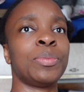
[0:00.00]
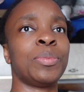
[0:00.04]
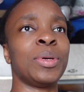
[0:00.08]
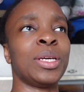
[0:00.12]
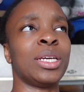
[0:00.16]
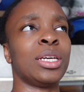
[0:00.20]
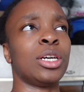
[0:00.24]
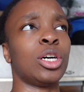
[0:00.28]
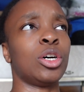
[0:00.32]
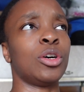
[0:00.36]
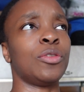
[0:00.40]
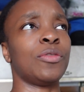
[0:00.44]

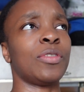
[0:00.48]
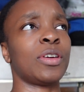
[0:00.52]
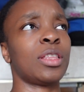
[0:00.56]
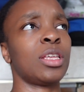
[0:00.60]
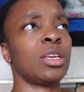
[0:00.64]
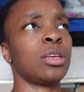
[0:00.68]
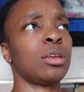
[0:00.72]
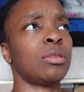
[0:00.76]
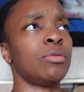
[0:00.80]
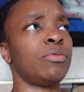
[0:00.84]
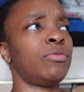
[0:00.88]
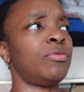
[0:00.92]
bit of, I
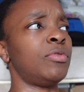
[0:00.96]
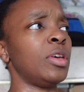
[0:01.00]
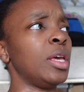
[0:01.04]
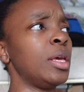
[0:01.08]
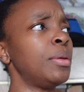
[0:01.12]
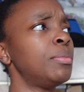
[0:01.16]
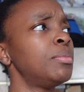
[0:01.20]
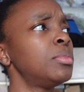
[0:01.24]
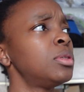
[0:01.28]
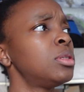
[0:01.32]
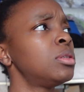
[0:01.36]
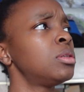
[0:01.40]
think,
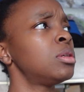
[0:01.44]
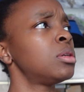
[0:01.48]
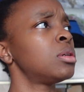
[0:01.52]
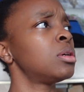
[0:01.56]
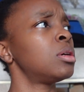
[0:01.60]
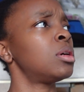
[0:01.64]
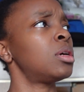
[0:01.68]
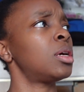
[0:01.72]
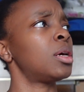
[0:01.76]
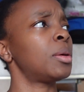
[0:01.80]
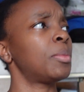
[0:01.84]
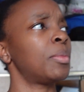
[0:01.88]
VIBS
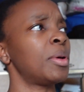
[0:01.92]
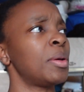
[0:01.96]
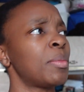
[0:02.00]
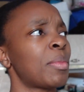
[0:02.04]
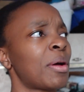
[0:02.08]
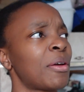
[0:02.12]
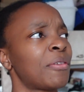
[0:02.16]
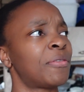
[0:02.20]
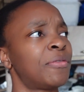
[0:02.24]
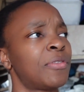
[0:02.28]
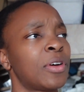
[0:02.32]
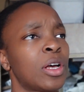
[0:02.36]
in
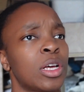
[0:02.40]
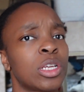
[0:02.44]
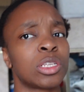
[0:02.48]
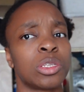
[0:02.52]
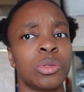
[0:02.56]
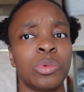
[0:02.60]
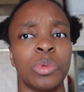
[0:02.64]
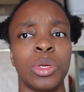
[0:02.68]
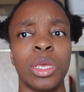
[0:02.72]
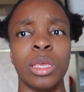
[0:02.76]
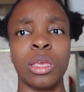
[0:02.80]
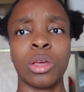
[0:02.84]
my
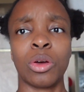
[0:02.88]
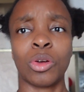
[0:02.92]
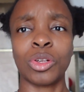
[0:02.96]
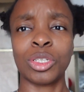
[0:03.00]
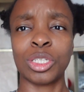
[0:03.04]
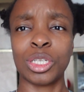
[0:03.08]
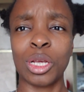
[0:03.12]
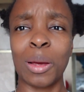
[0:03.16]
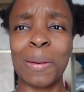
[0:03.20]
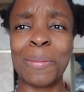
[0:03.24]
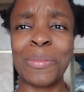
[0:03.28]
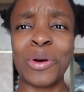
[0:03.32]
first week on
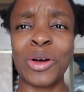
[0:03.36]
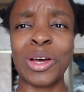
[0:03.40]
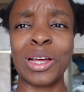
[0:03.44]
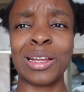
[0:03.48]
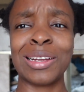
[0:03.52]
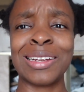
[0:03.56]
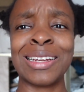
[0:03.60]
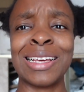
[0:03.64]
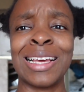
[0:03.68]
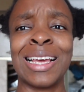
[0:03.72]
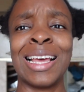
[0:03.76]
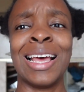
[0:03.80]

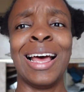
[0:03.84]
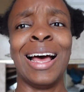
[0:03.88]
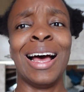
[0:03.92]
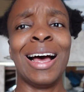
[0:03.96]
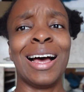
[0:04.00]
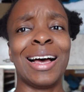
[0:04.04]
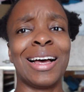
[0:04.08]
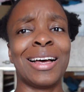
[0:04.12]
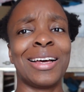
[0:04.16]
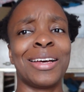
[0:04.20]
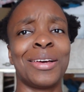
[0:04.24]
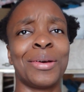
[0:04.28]
someone,
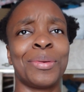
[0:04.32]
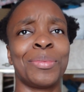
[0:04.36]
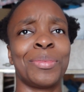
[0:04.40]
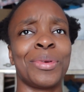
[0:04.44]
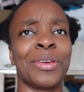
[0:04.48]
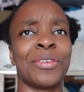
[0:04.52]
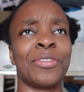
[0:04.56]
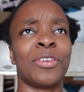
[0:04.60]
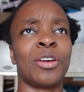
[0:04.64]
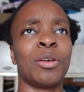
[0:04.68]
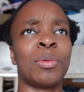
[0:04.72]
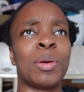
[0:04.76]

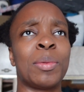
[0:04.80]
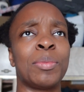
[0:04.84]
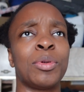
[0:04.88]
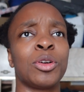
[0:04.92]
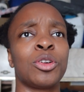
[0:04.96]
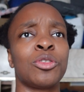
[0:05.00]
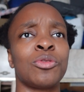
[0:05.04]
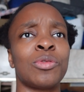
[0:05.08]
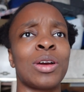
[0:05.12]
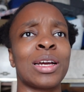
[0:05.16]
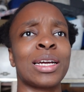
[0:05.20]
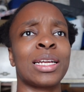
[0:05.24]
if I remember
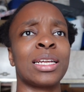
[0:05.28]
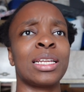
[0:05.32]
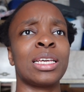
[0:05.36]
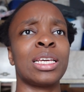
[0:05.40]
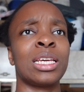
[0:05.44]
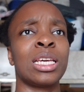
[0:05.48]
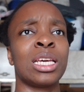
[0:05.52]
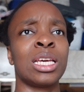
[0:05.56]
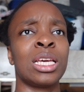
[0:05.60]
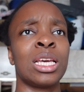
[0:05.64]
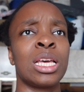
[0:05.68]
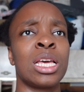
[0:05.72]

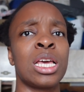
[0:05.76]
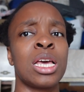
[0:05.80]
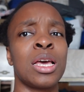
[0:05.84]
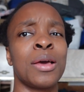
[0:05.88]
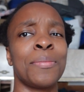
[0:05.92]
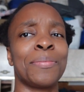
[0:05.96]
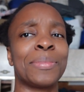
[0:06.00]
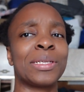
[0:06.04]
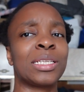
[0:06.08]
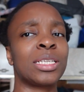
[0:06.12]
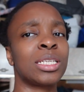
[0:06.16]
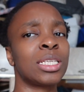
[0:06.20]
correctly.
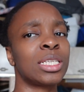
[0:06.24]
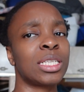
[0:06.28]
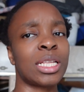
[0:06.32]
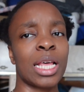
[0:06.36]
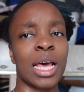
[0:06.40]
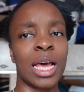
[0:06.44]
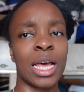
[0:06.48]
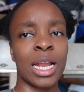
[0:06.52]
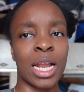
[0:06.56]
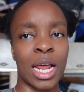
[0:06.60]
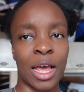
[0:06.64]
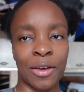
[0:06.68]
But since
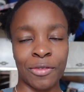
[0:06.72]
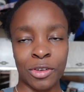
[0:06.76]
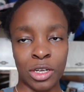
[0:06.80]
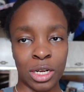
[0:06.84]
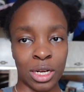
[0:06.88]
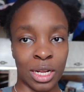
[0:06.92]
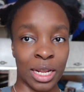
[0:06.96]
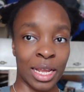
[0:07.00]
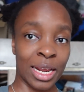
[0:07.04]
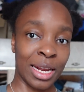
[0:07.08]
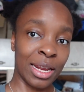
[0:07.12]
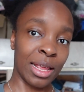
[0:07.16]
then, I haven't
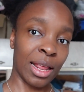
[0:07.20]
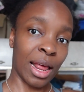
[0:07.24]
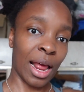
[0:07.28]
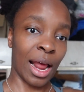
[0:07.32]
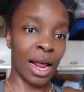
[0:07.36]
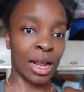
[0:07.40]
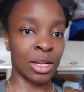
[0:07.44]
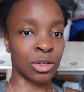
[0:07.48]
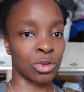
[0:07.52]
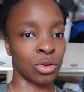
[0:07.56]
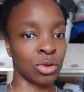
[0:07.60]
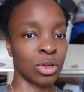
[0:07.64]
done any
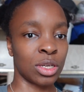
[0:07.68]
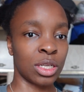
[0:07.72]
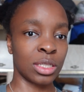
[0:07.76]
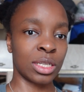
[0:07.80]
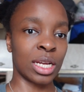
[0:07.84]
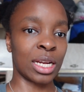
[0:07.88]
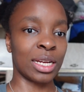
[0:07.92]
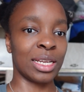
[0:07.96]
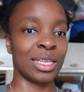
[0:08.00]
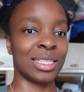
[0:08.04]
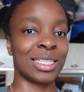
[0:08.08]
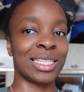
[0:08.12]
hands-on
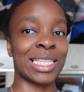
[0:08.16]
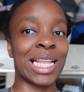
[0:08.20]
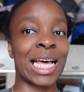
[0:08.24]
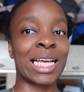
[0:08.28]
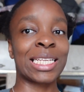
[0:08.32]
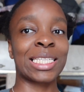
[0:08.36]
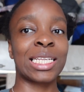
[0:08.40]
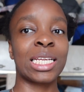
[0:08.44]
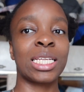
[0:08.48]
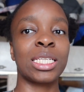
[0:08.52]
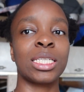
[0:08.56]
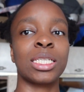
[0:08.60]
techniques in
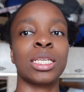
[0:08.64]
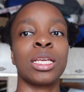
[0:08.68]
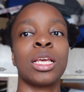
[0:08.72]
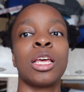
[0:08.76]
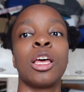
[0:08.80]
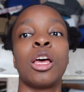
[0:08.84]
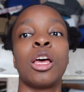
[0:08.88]
that sense.